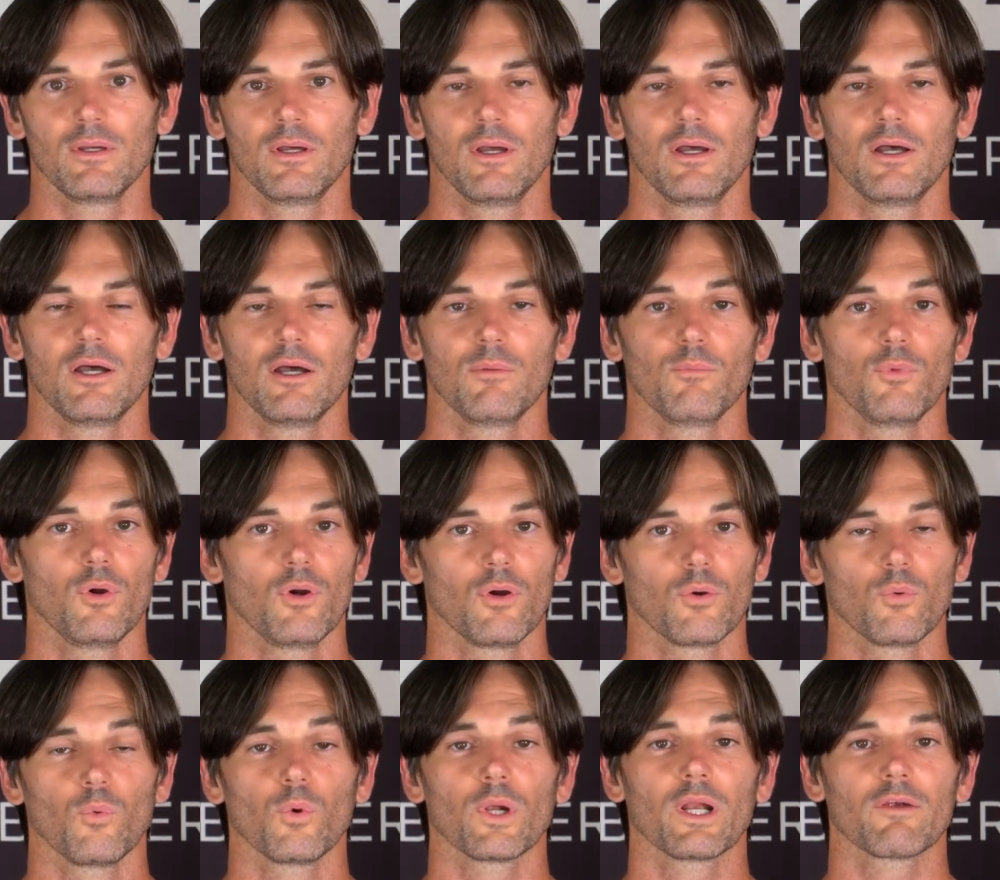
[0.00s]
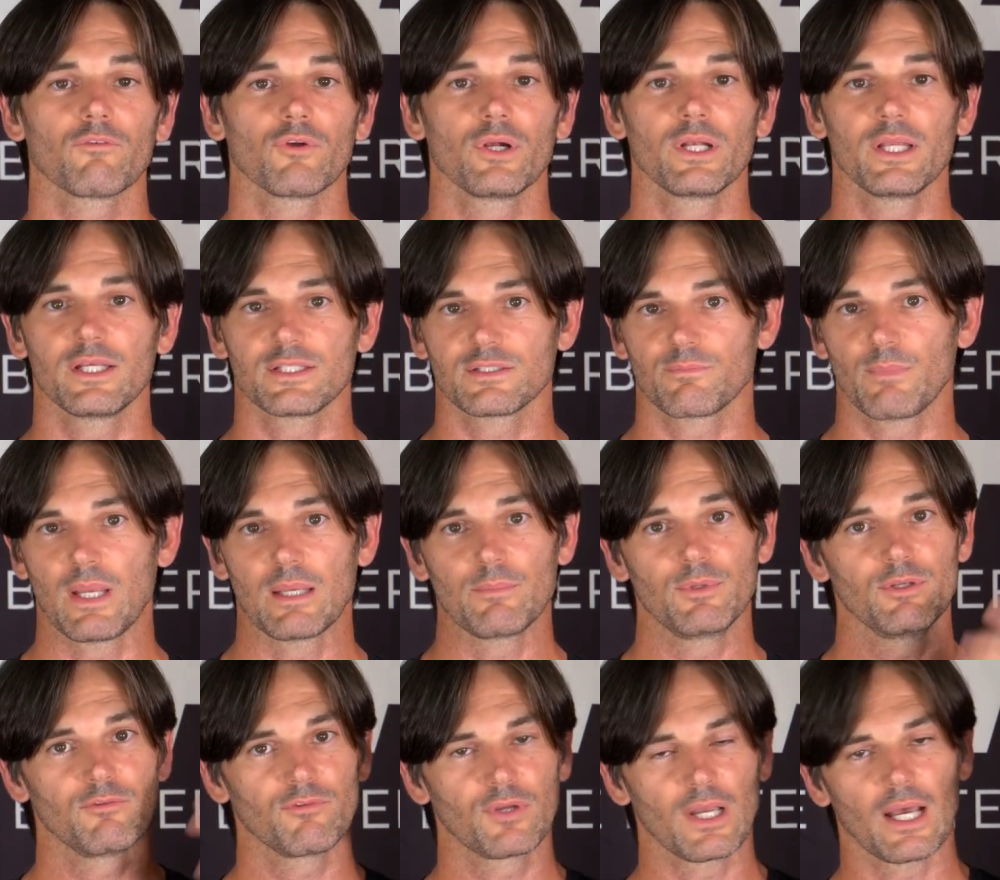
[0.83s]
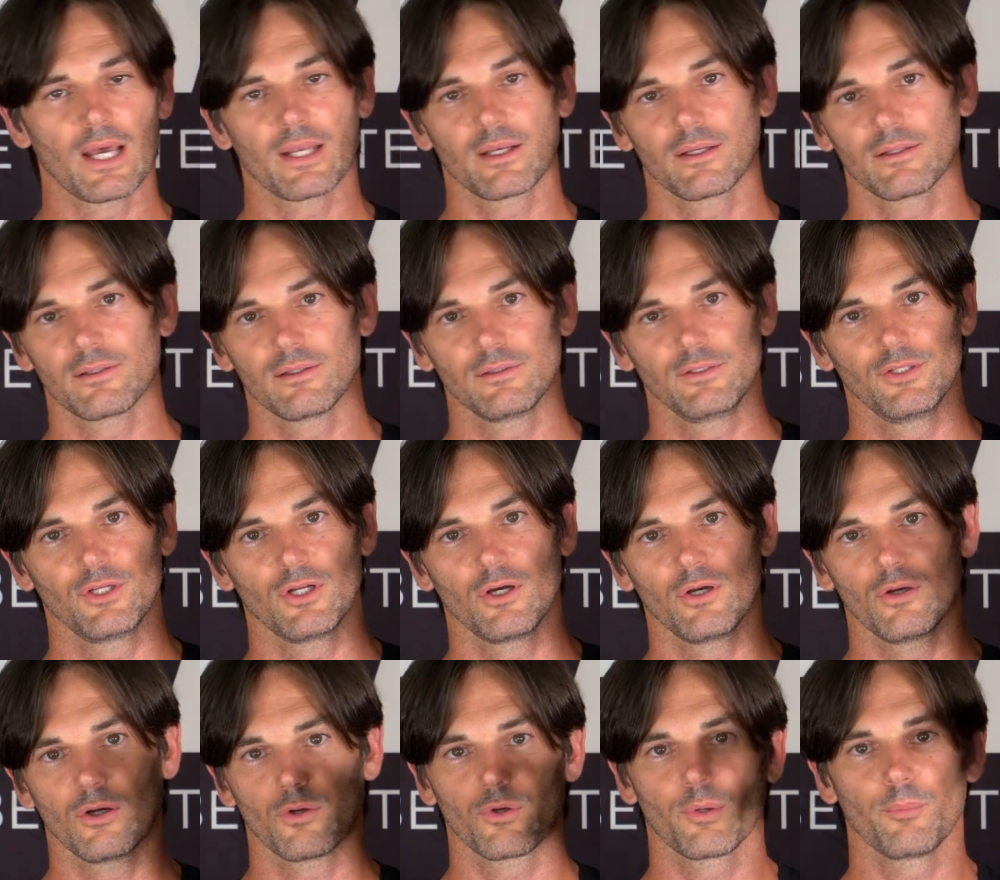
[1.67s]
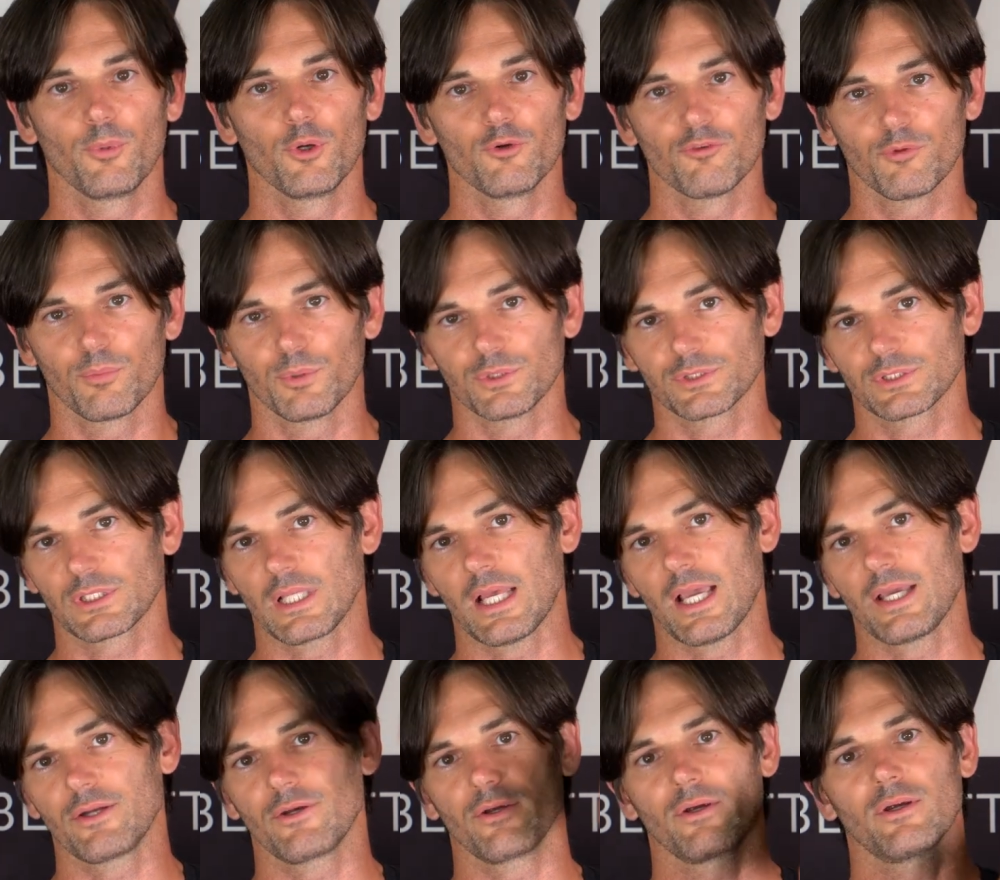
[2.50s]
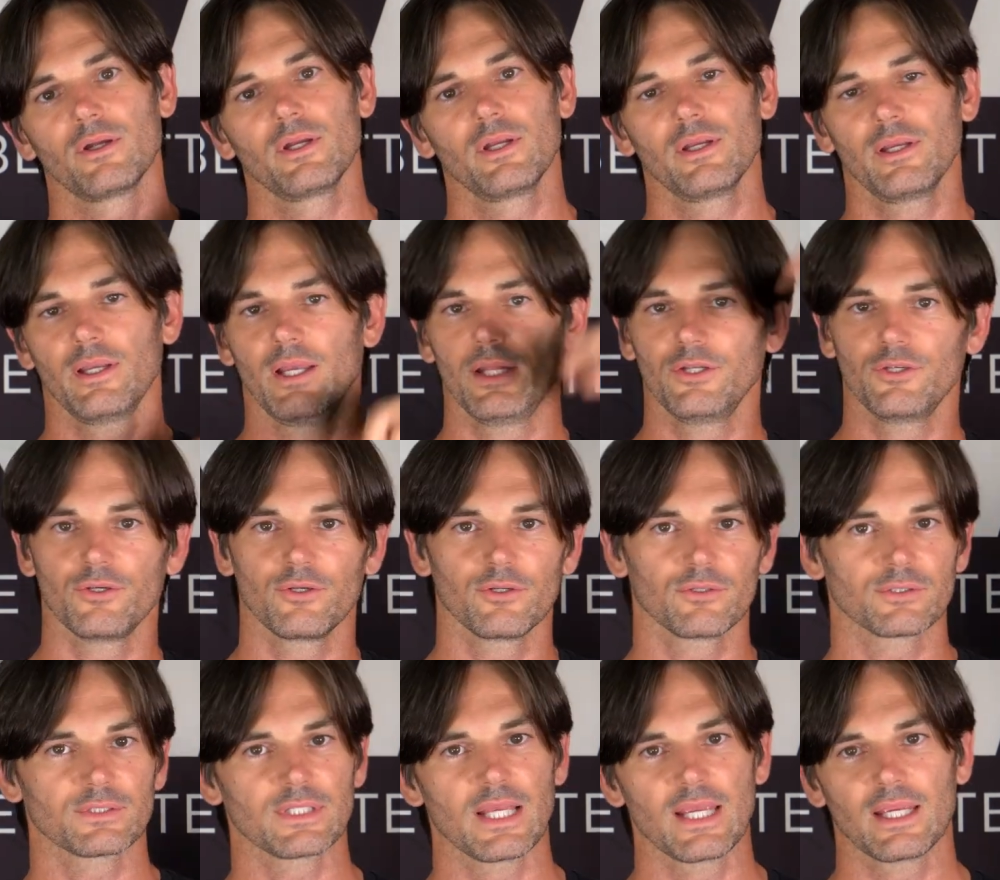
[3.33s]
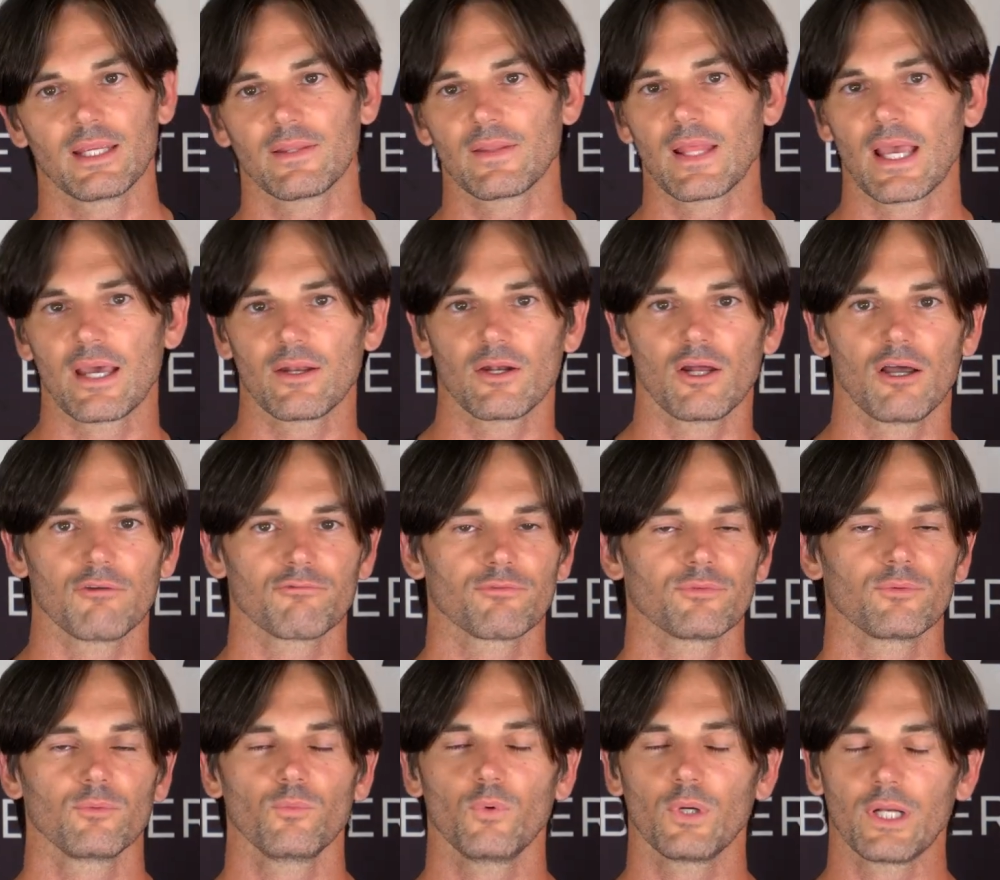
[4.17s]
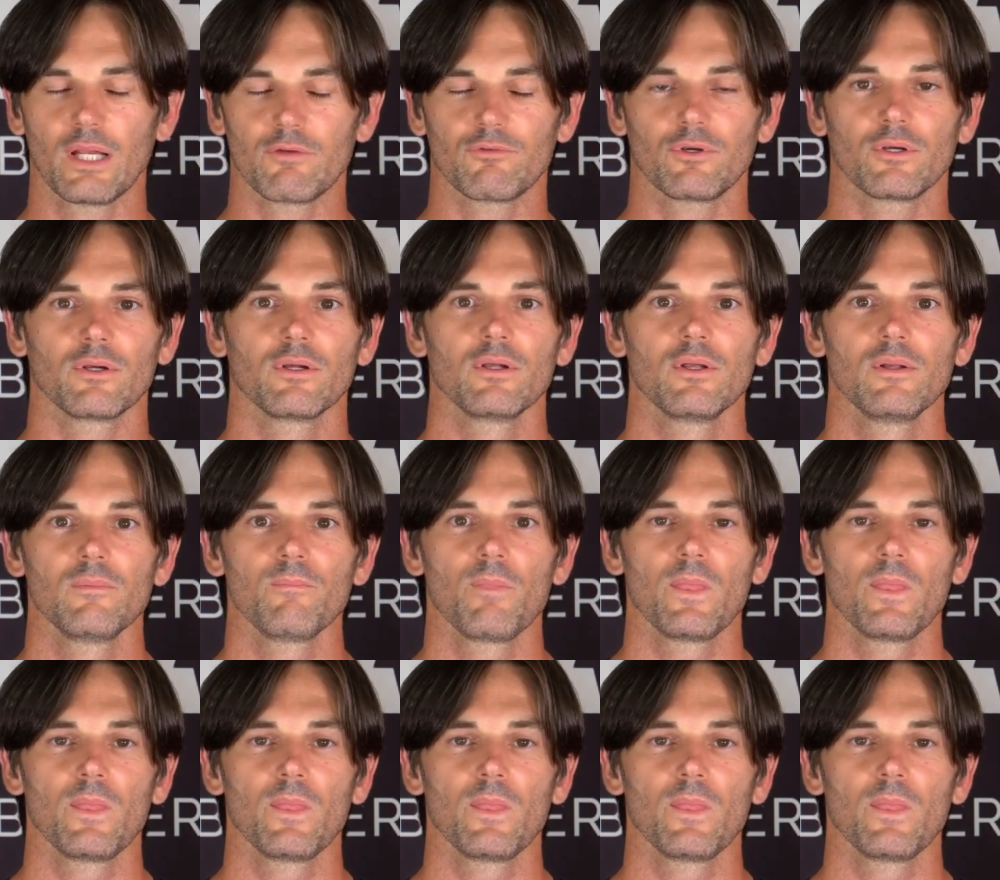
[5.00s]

Or whatever it is. Maybe you've got a removable slider and you're taking that off, whatever.